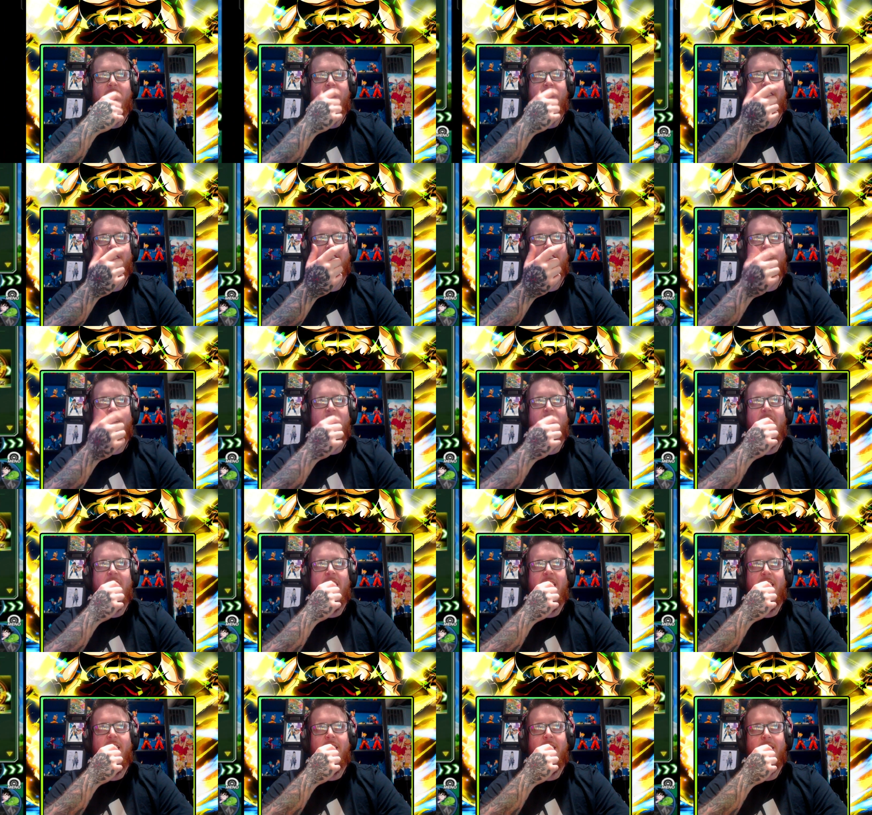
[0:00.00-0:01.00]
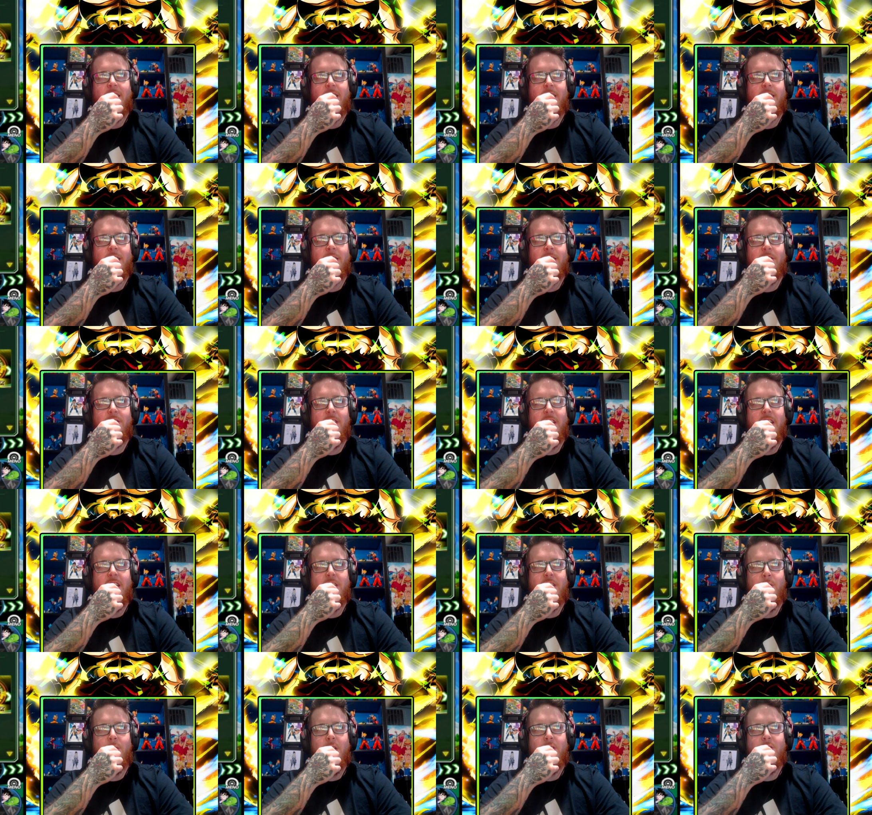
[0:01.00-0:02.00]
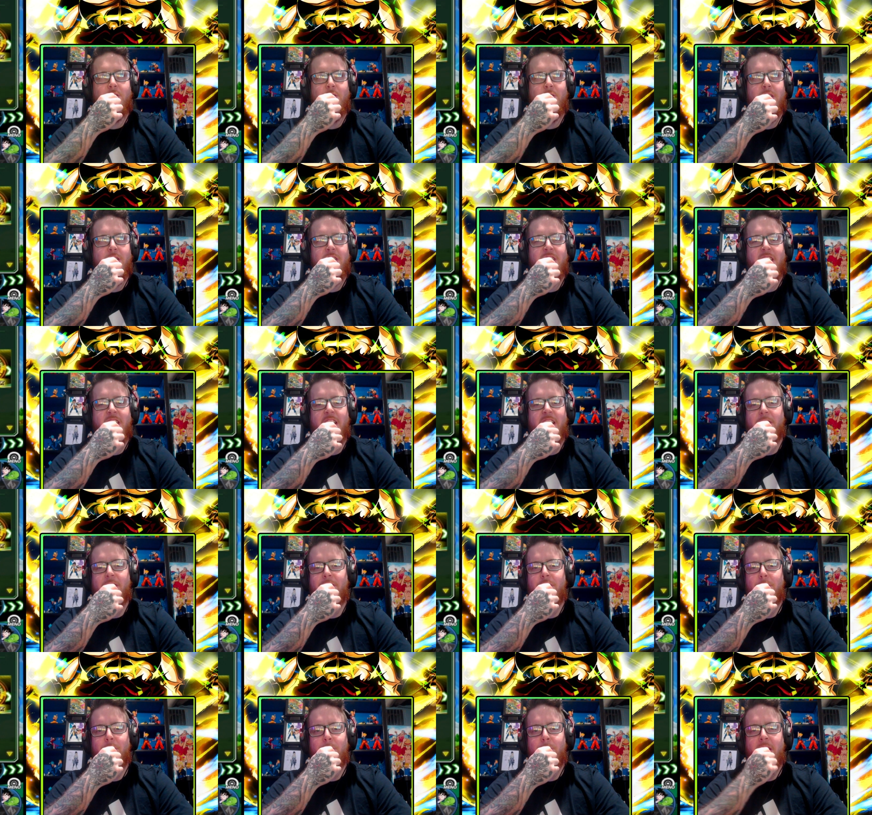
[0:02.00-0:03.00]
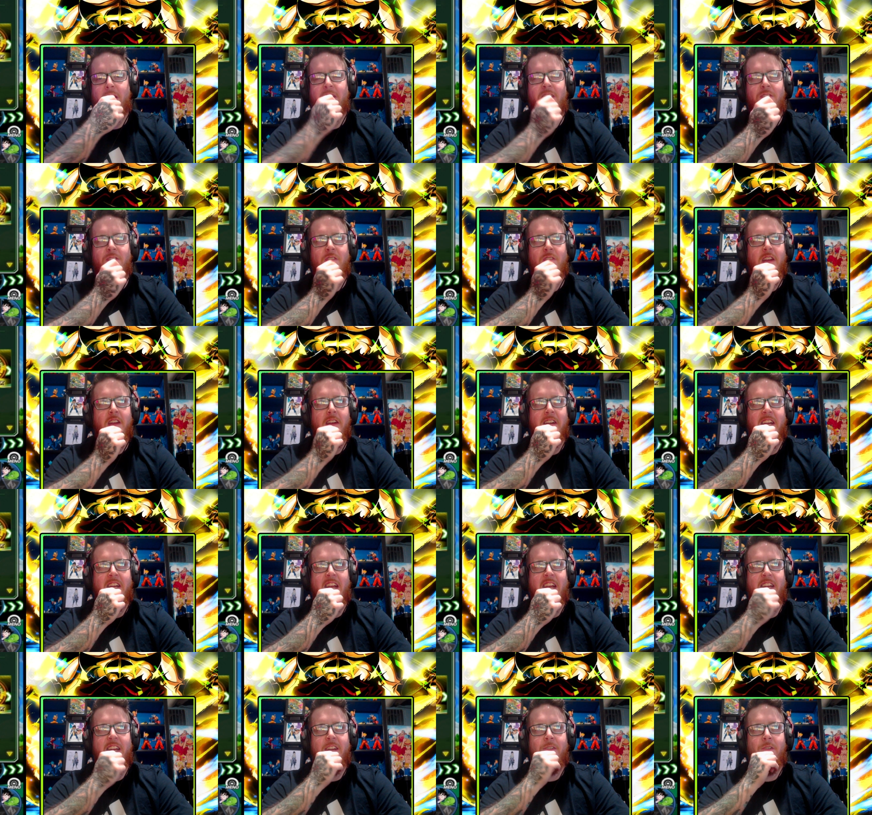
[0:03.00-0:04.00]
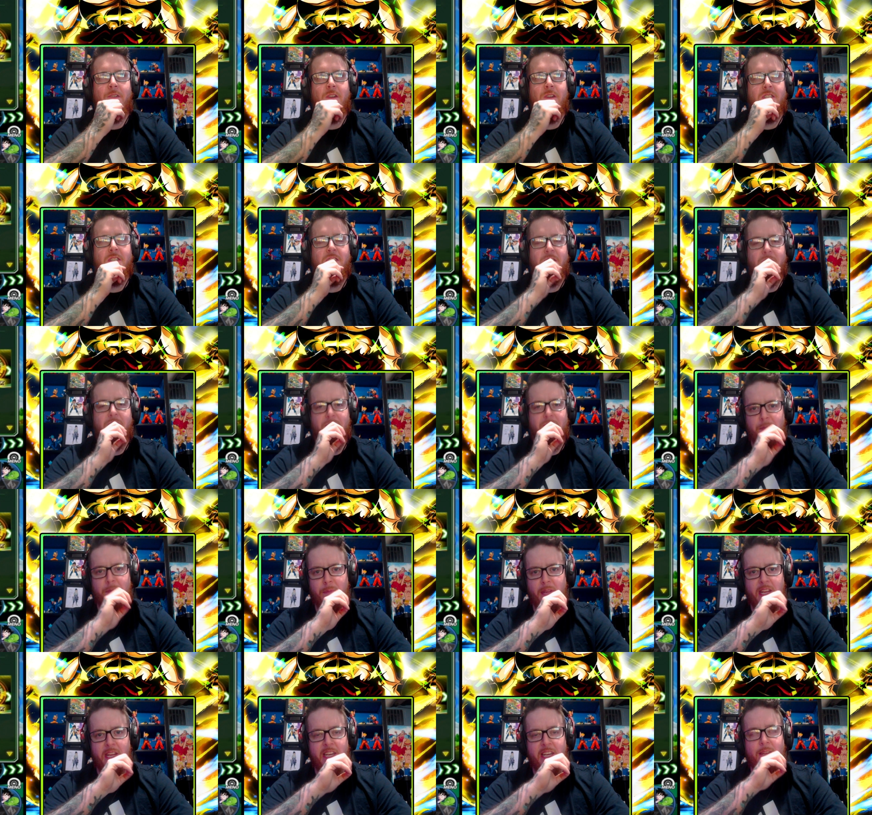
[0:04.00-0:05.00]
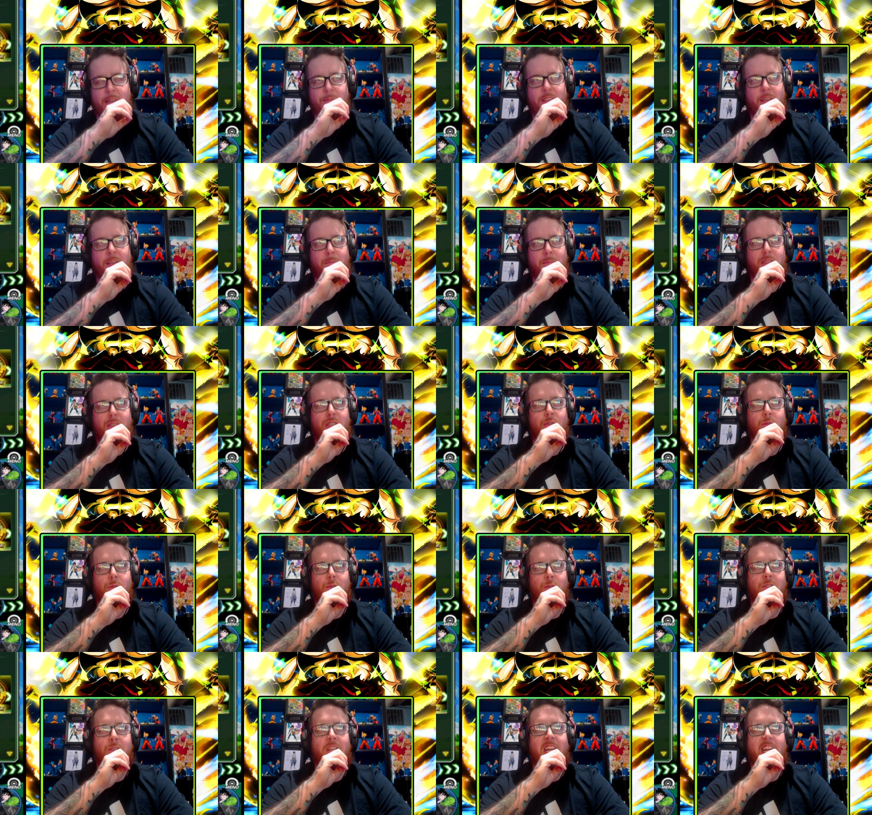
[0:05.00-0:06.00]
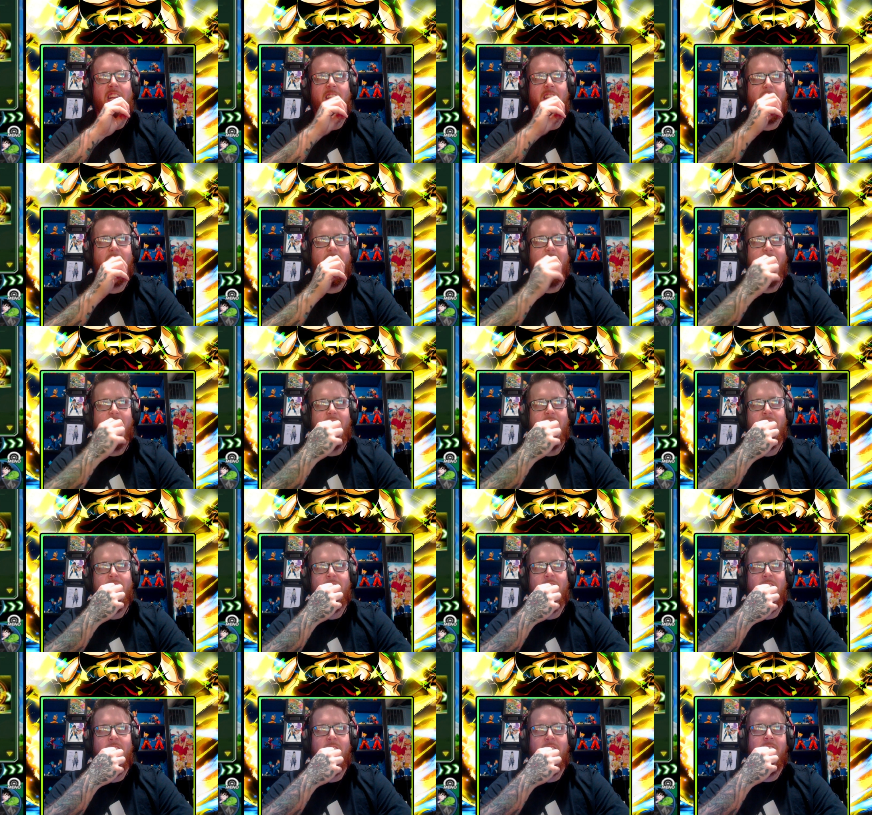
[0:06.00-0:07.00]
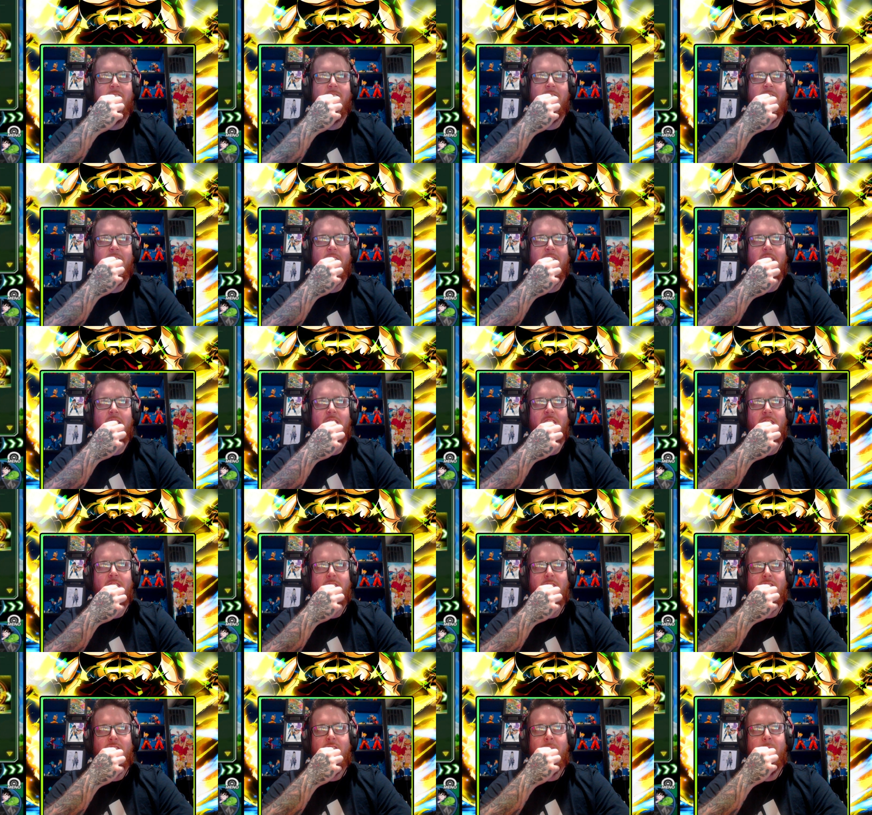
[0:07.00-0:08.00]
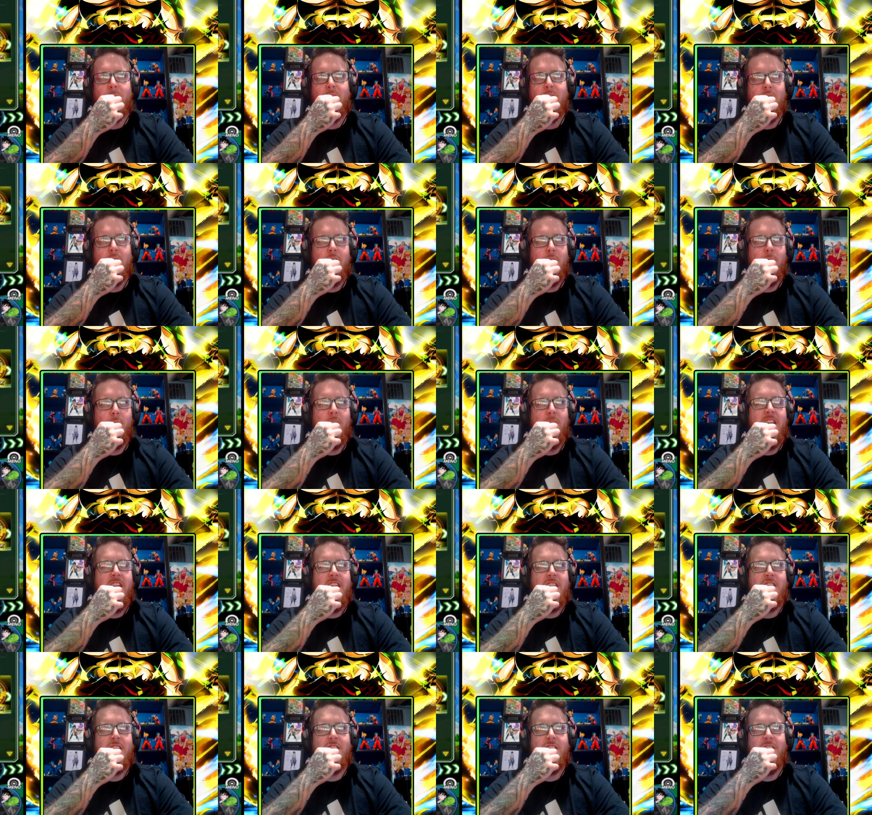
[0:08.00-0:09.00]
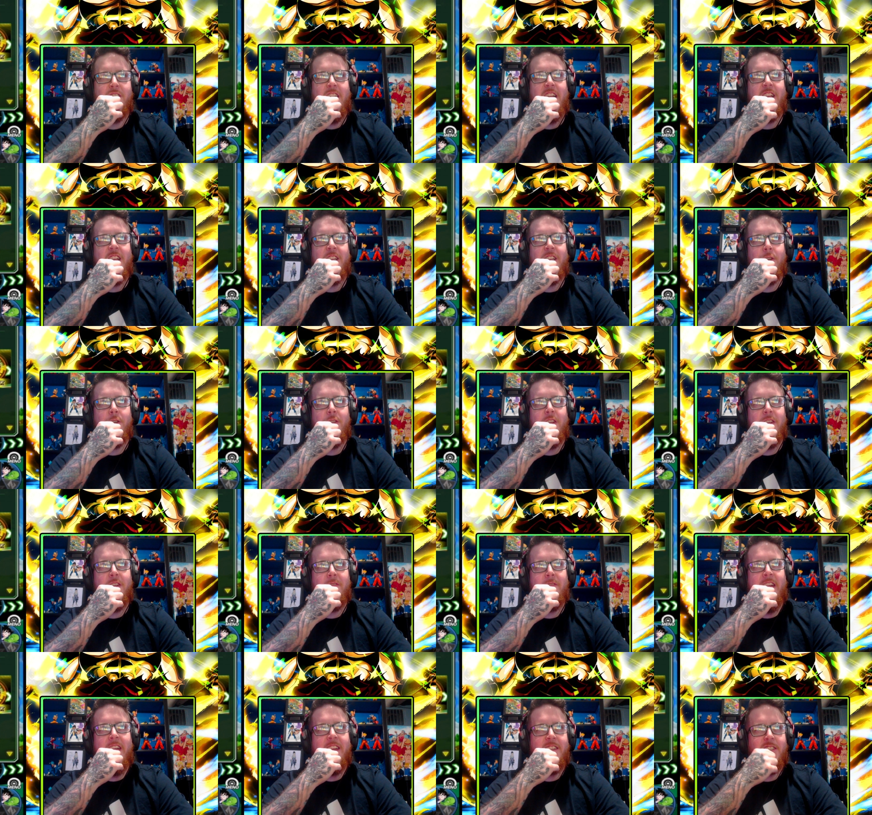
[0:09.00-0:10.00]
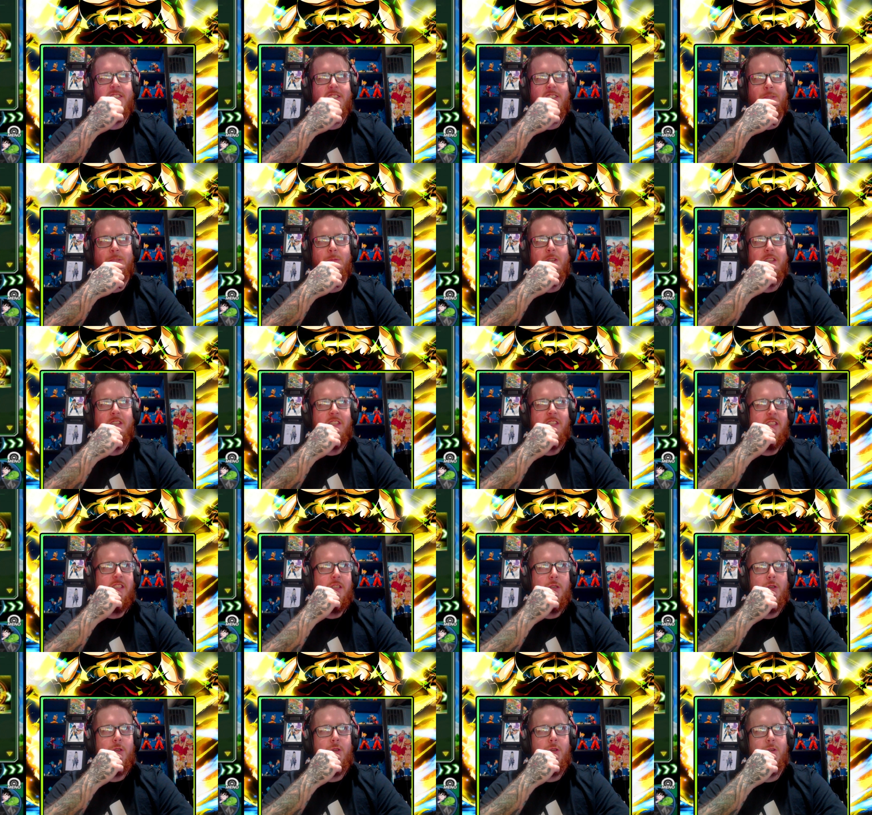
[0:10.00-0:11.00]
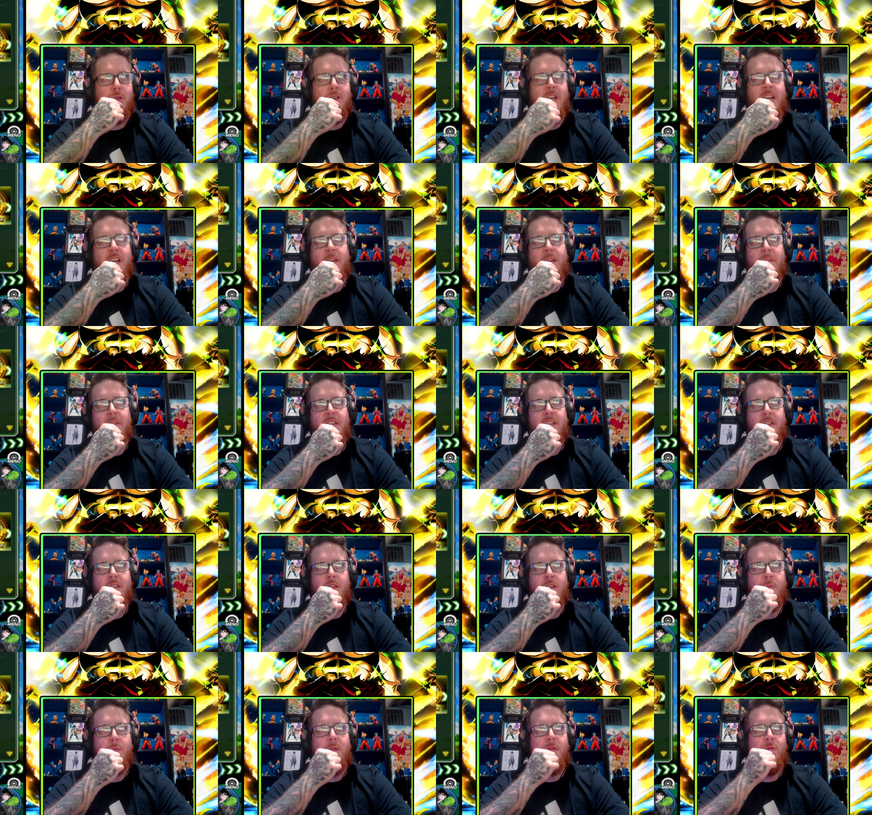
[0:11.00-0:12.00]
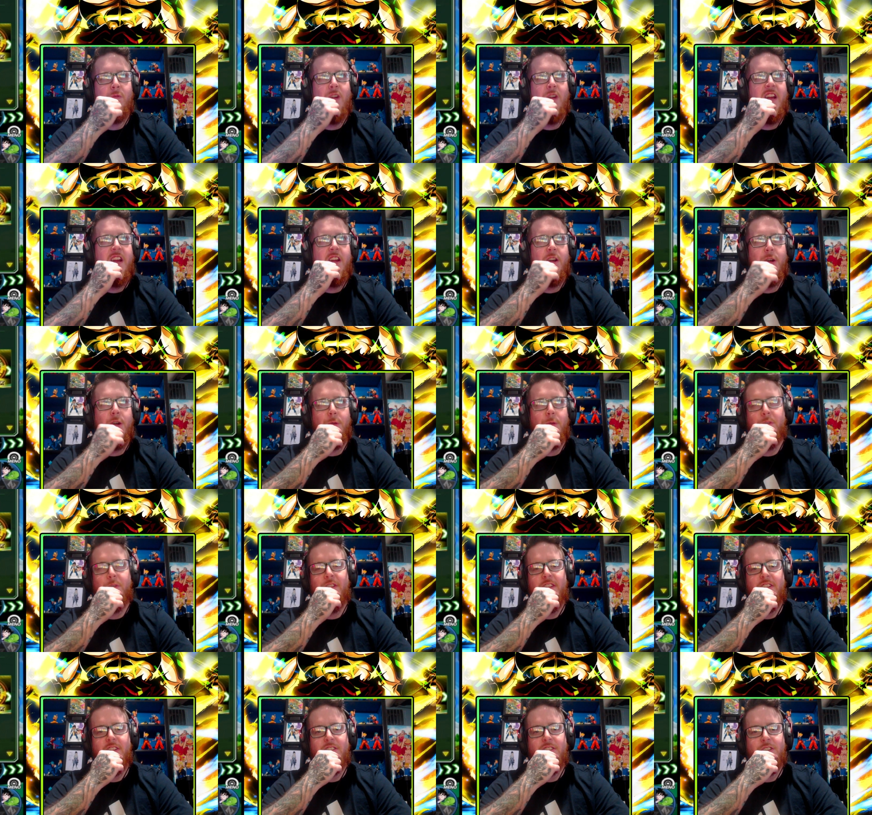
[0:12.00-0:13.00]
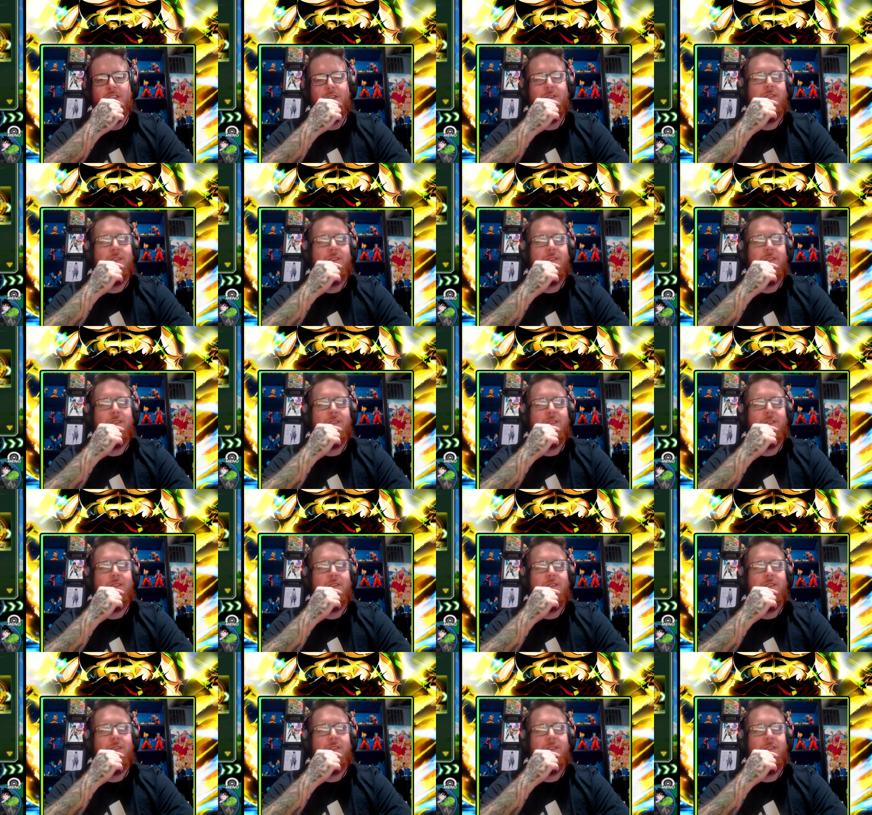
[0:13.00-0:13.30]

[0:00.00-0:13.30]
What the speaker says: It's kind of like that's what I was going to say. If you played Candy Crush, or if you played games like Bejeweled, like this is similar in a way. You still got to know the advantages, but you'll kind of be a little bit right at home with it. So